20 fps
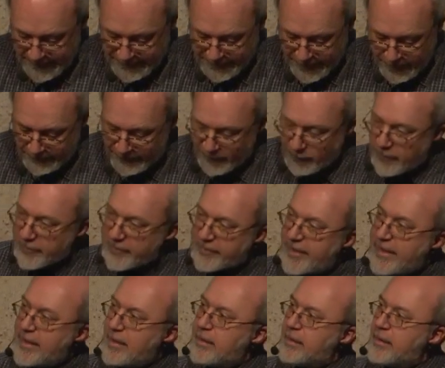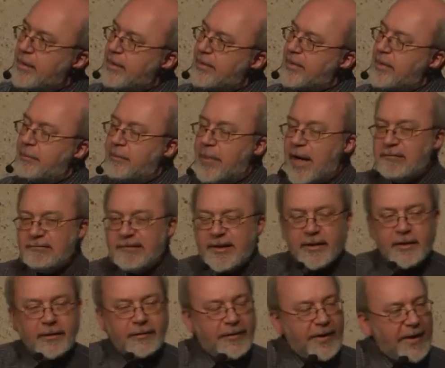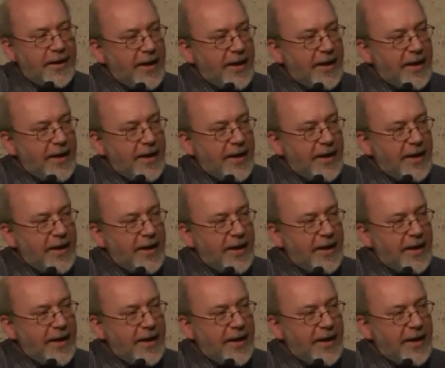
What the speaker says: So, of course, the burial of the